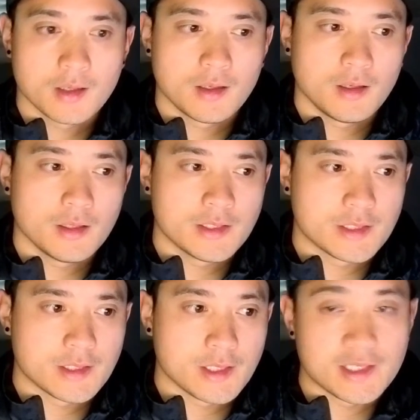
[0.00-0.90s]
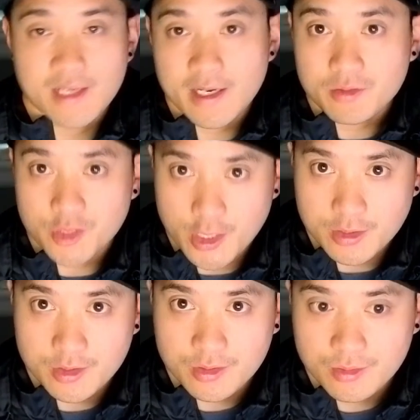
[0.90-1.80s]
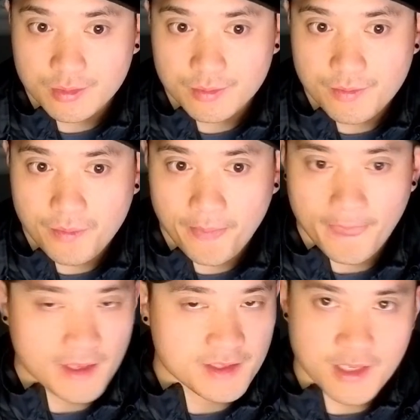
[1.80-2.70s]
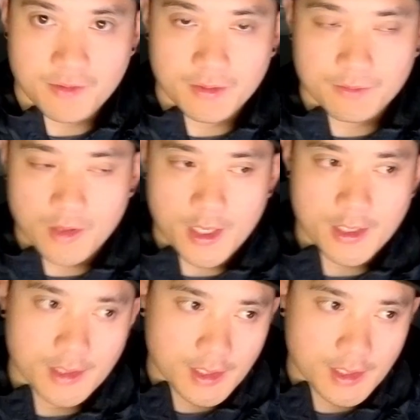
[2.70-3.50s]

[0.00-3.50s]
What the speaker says: Is it a title change, etc., right?